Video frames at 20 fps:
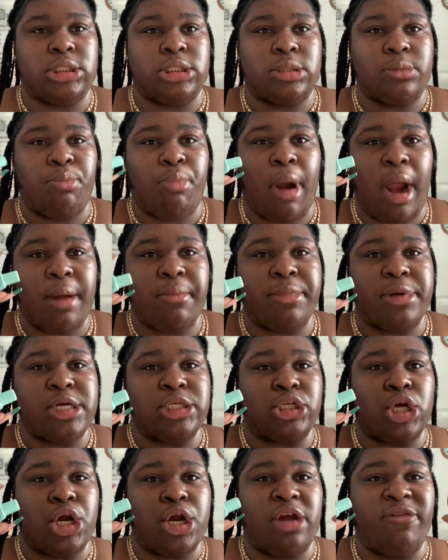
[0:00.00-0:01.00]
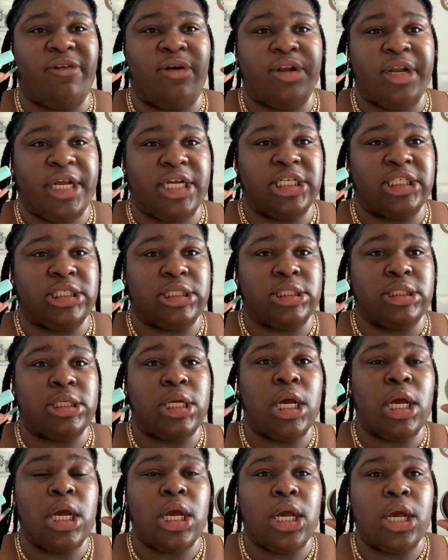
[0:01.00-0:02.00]
Primers are your foundation
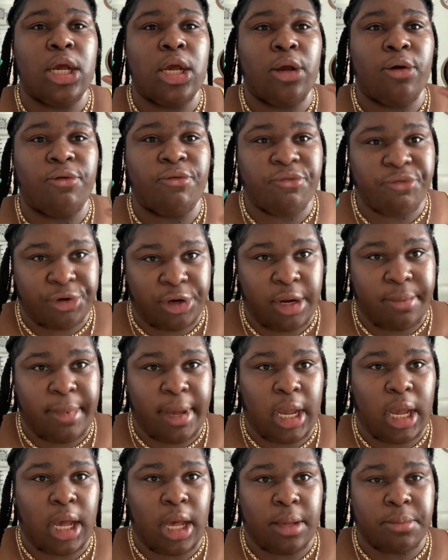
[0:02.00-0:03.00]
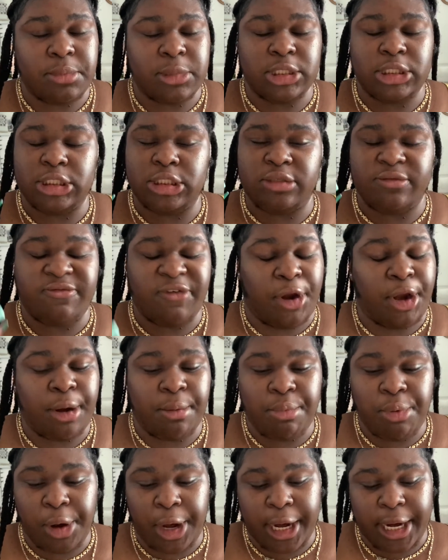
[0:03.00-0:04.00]
for your makeup. It's very
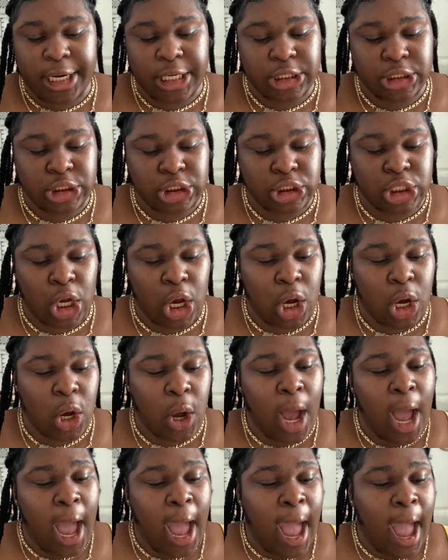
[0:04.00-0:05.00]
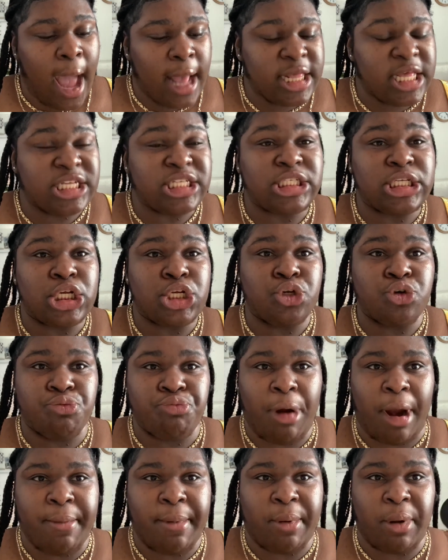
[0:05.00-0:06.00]
important. So this is a new
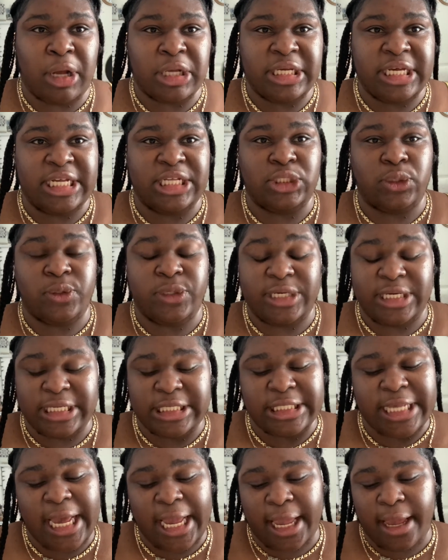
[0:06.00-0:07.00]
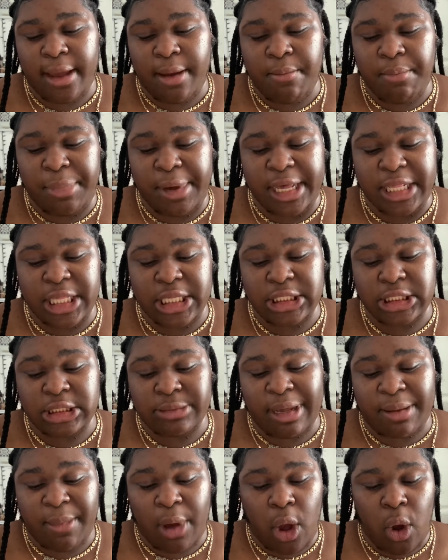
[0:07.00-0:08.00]
primer. I'm going to get into it in a second, but this is
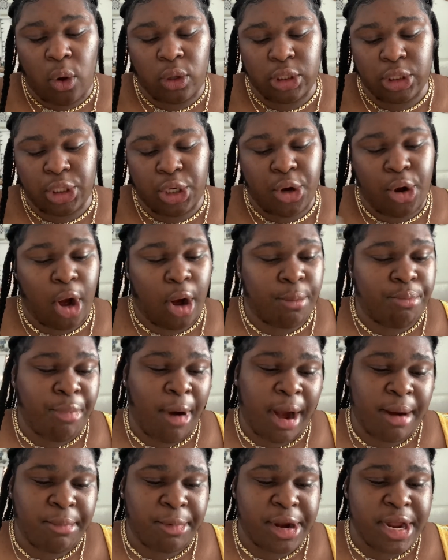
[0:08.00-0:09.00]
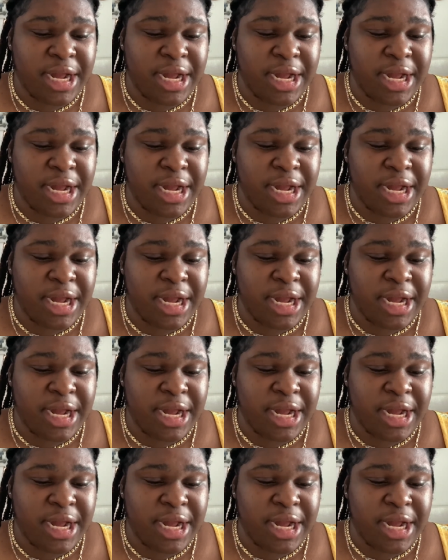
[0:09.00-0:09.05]
like my holy grail primer.